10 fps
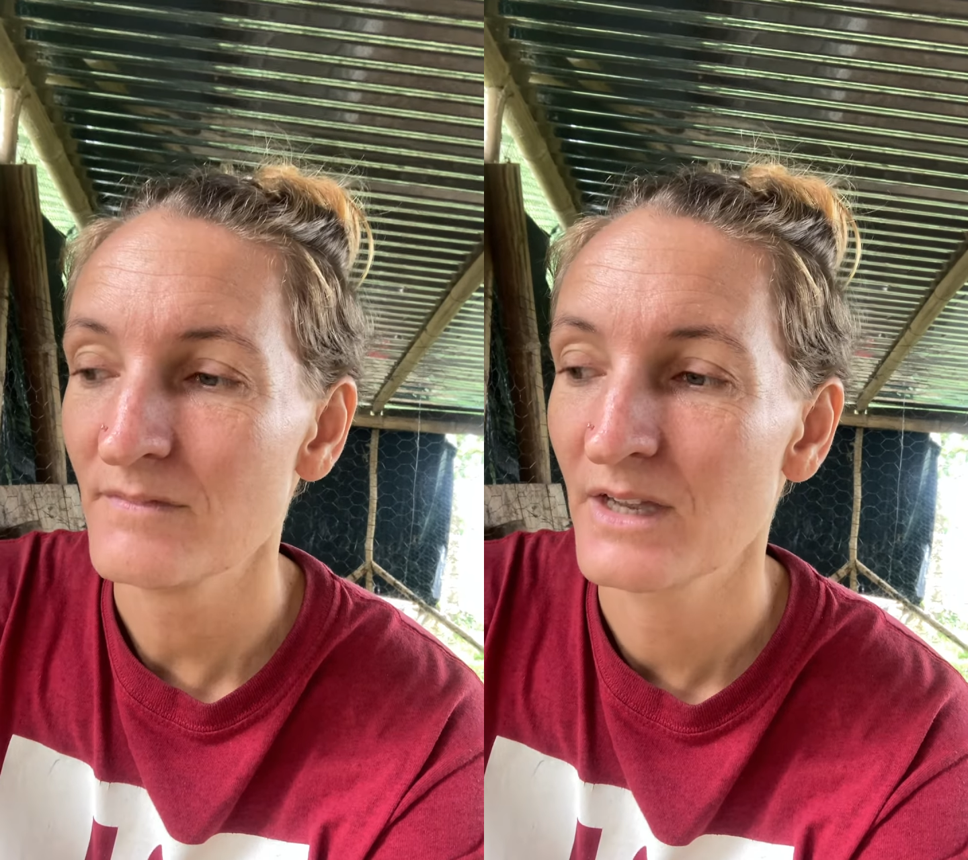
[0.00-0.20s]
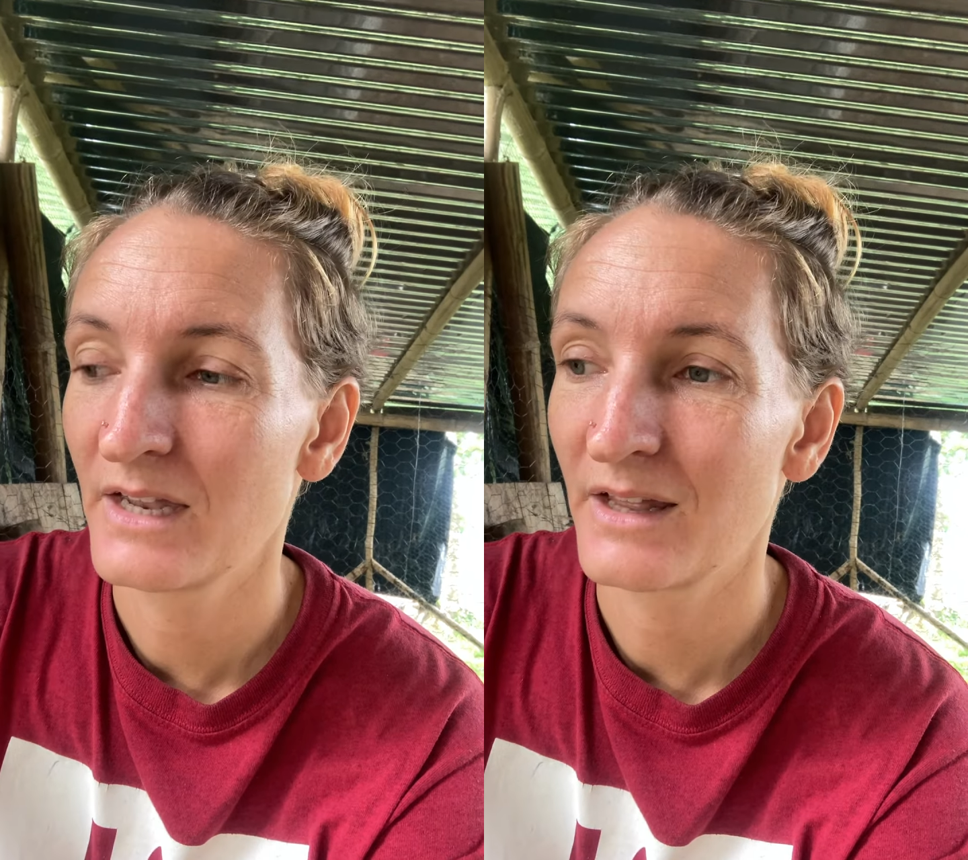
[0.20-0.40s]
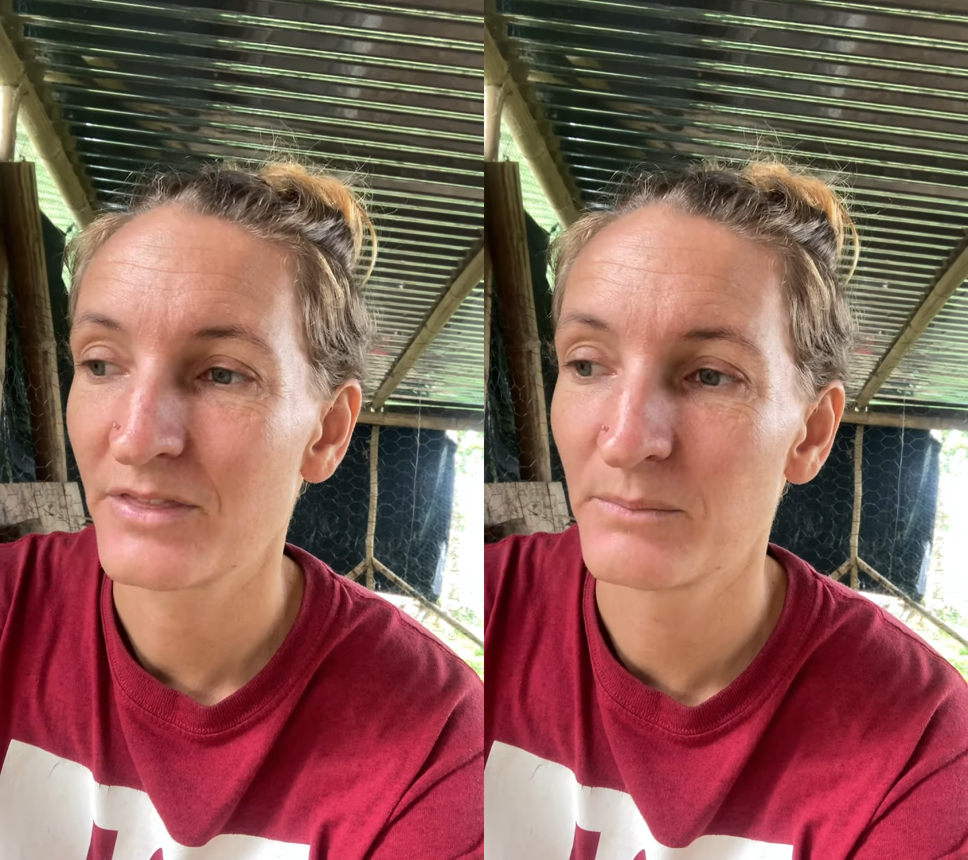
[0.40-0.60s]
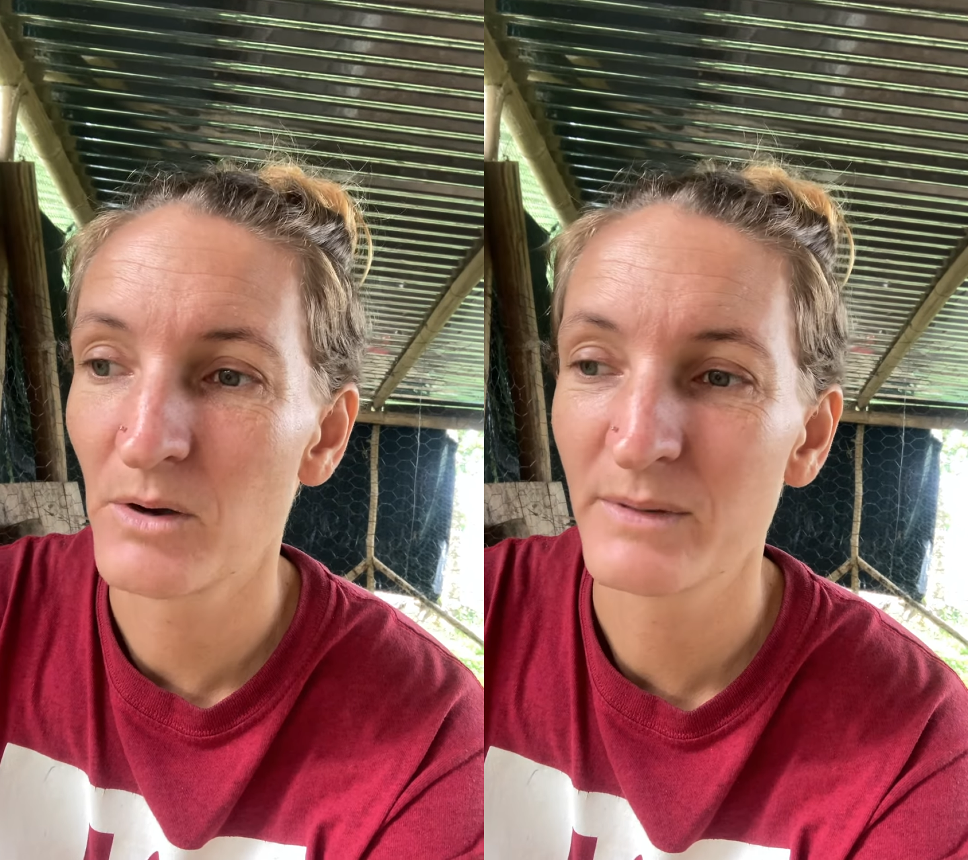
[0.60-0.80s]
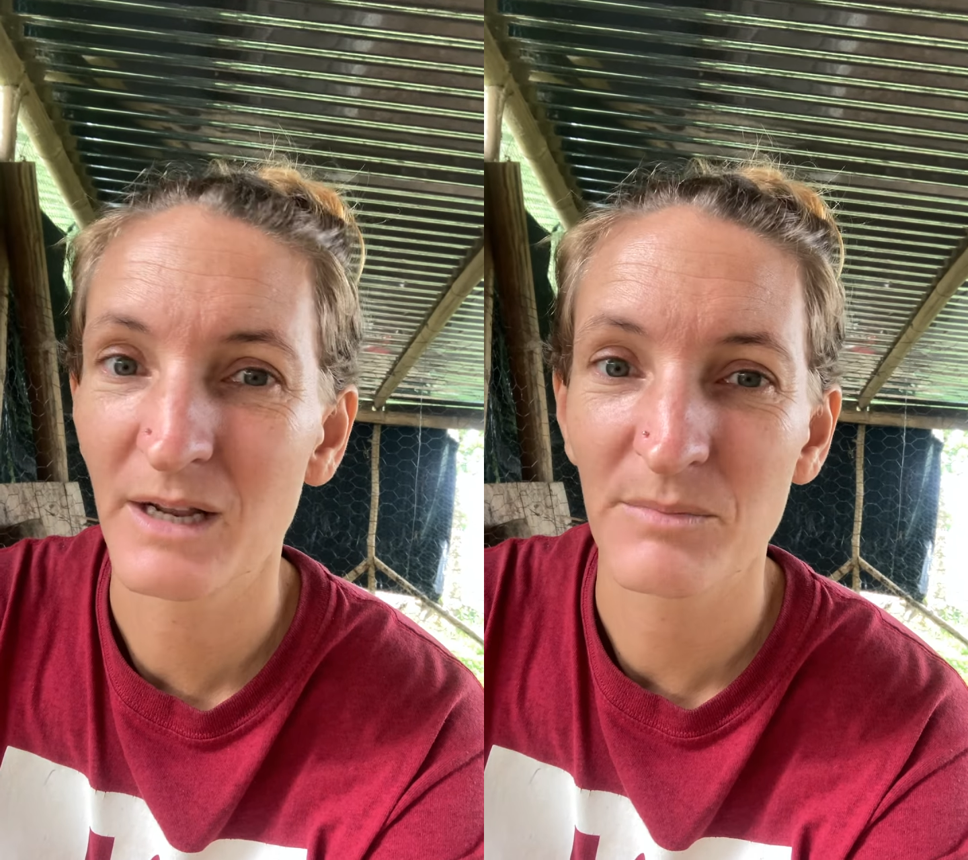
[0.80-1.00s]
And at the
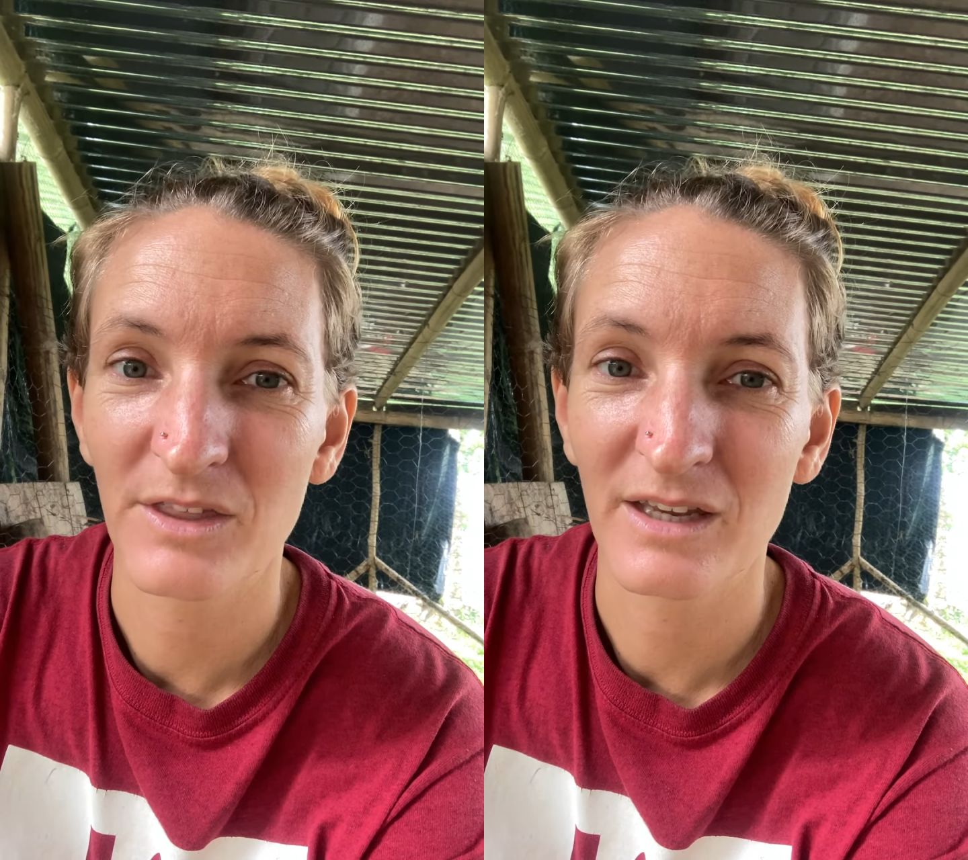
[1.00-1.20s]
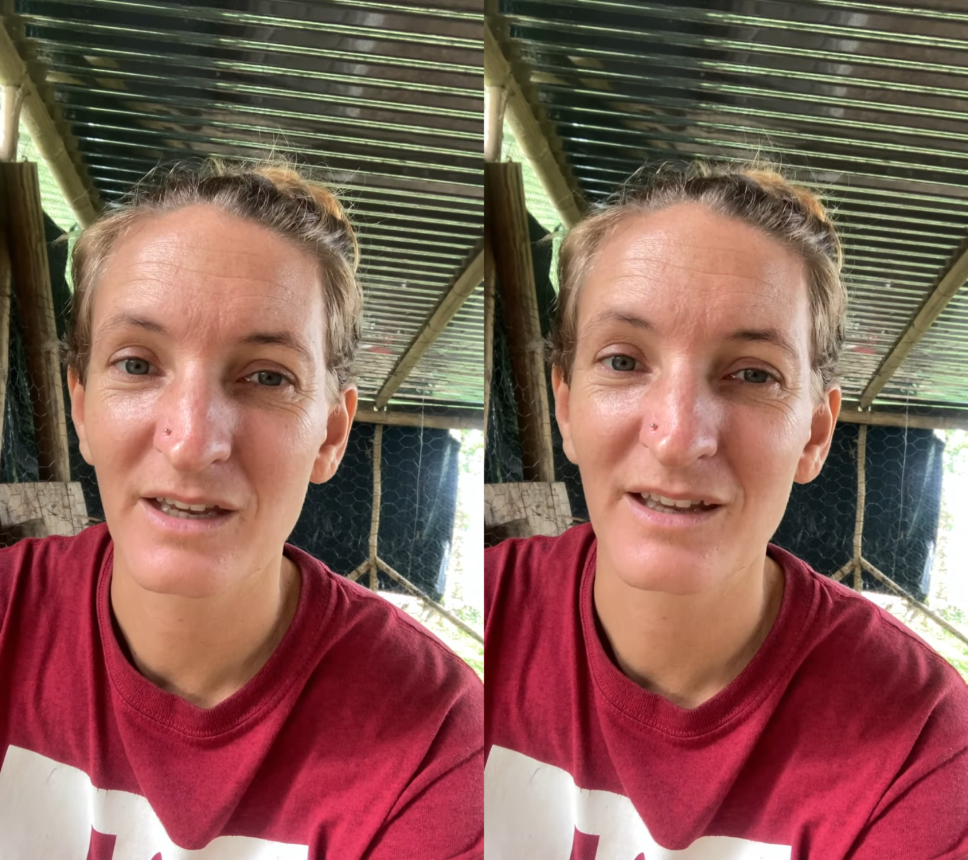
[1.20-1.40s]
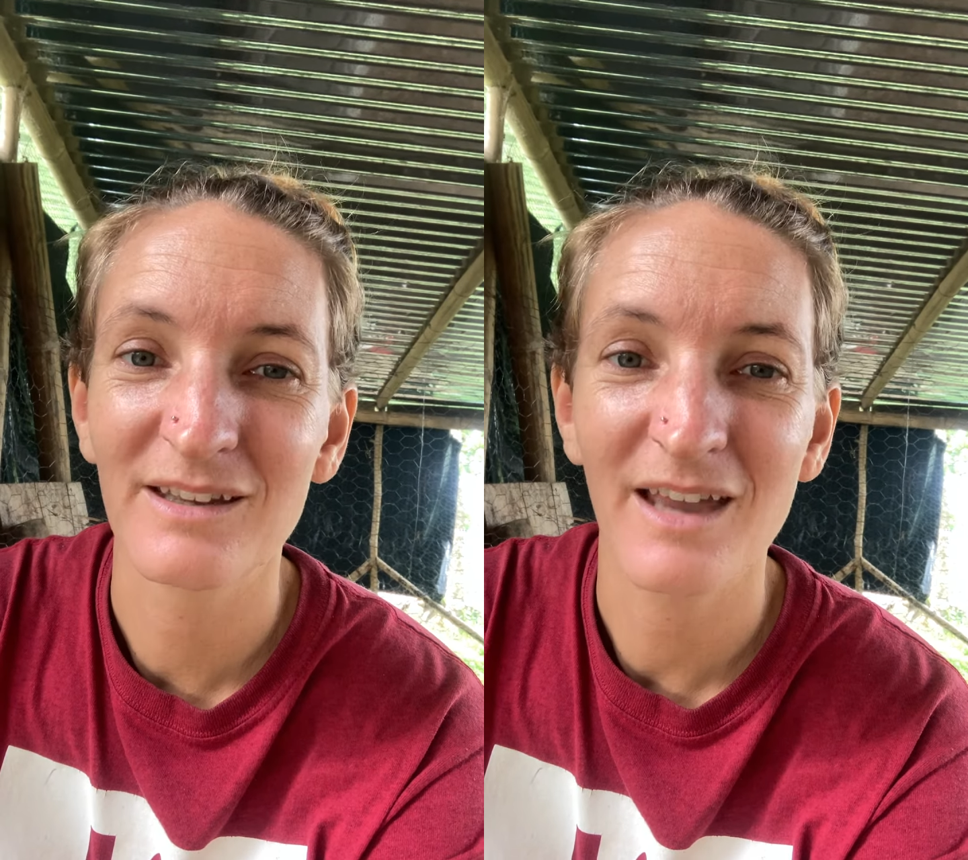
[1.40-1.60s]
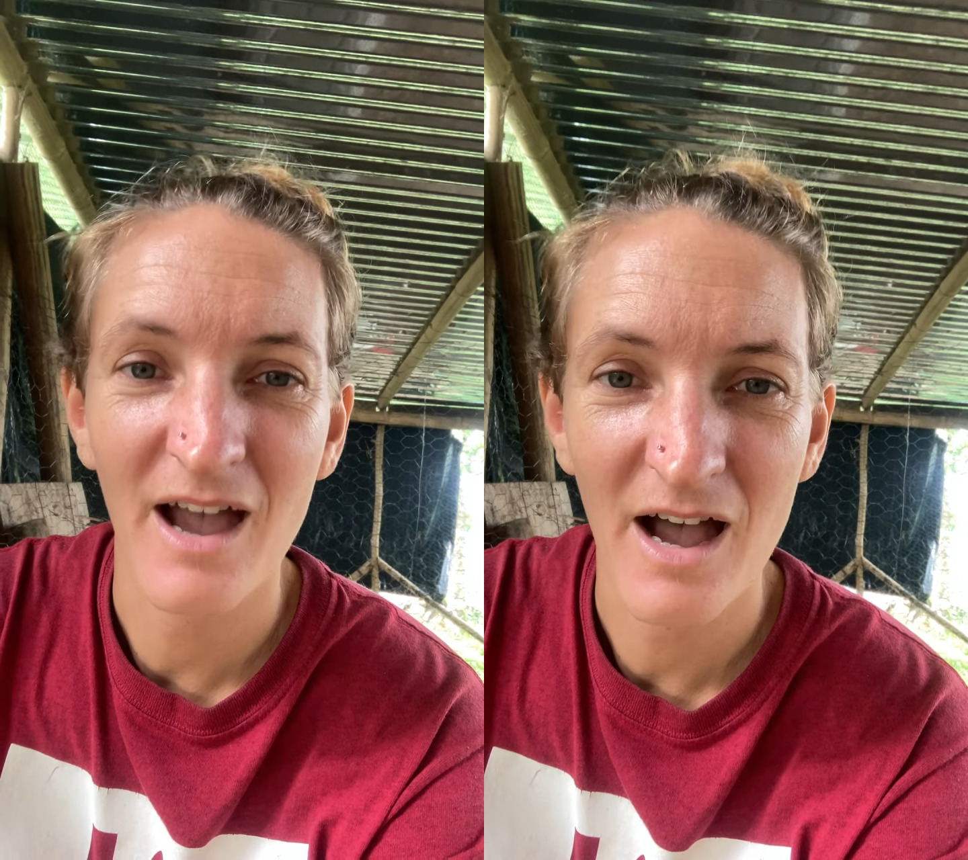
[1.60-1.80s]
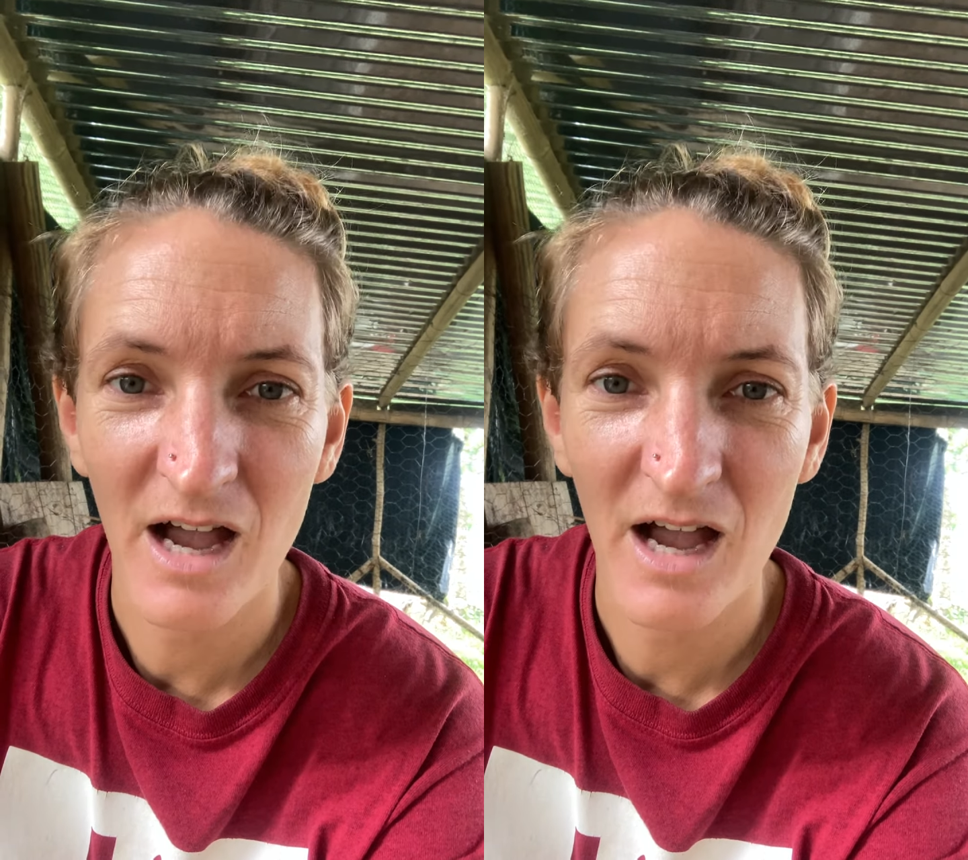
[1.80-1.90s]
moment I'm thinking, yeah,